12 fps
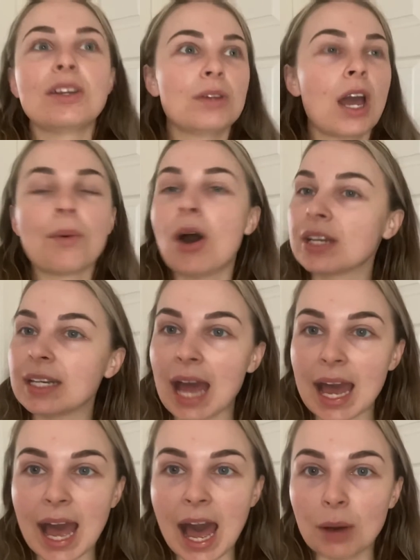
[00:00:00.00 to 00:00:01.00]
don't know, on a
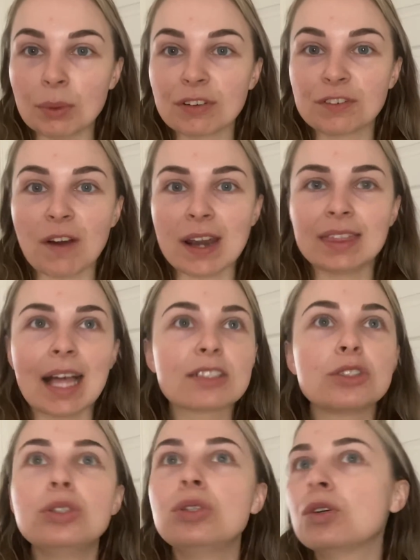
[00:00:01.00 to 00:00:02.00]
night out with a friend that's
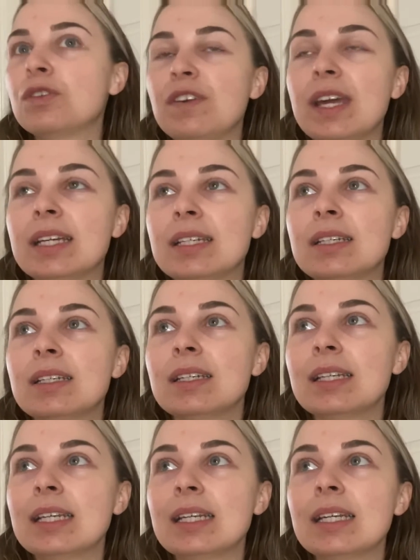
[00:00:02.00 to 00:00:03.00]
nothing
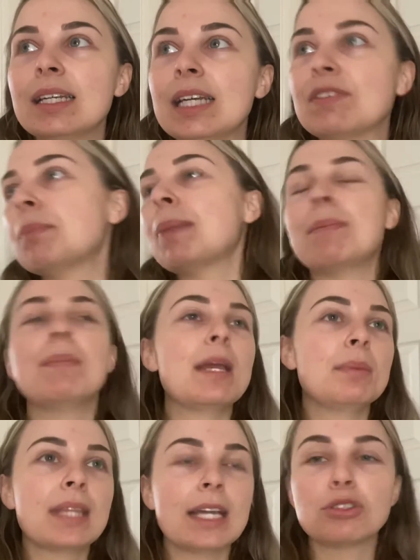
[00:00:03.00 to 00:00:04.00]
even bad.
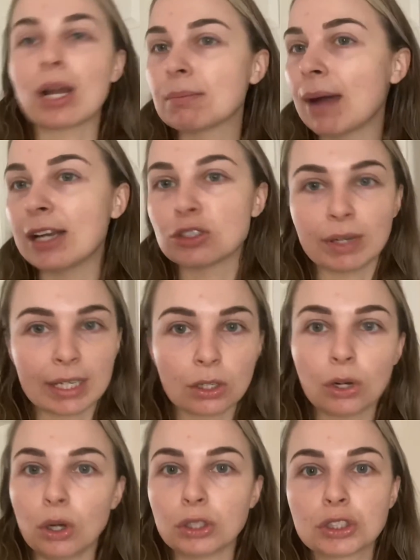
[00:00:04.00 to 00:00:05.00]
Maybe they drank my
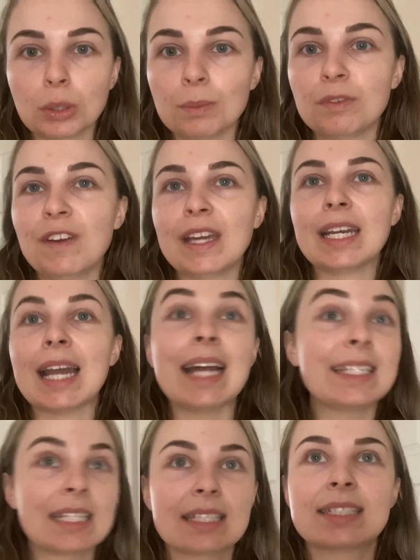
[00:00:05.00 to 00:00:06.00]
drink or something and I
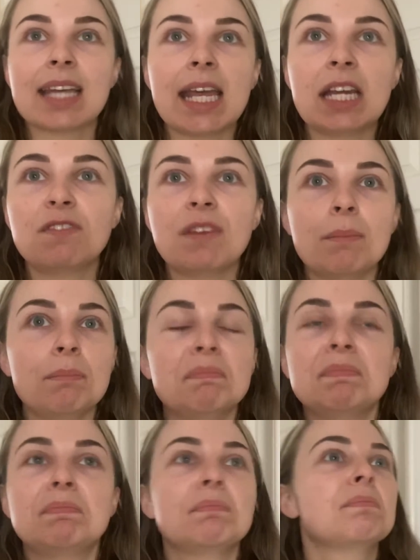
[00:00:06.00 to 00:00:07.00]
didn't say anything
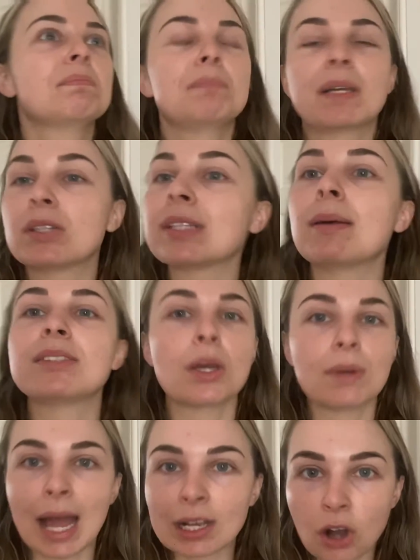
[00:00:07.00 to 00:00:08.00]
because I
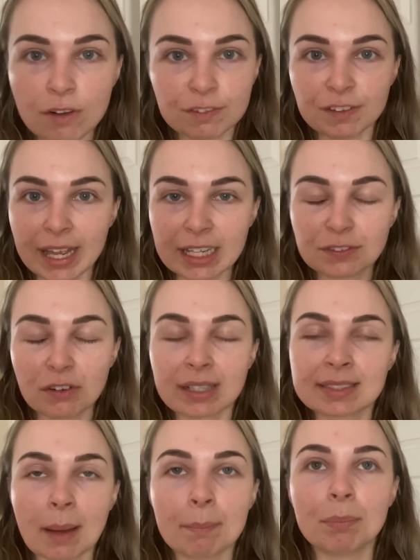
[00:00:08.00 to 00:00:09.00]
don't like conflict, for
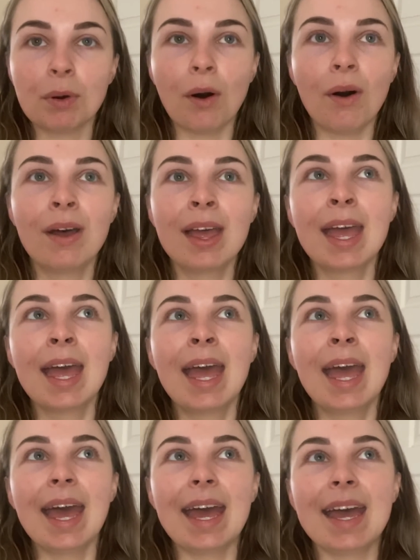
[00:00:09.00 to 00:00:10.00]
example.
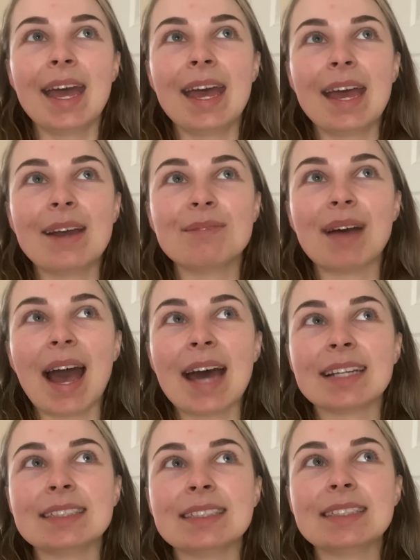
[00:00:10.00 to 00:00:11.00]

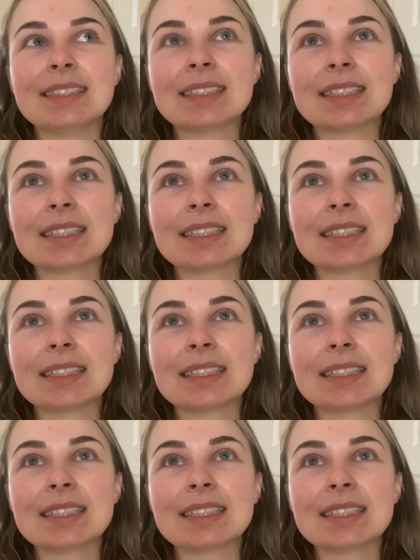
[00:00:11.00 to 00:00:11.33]
And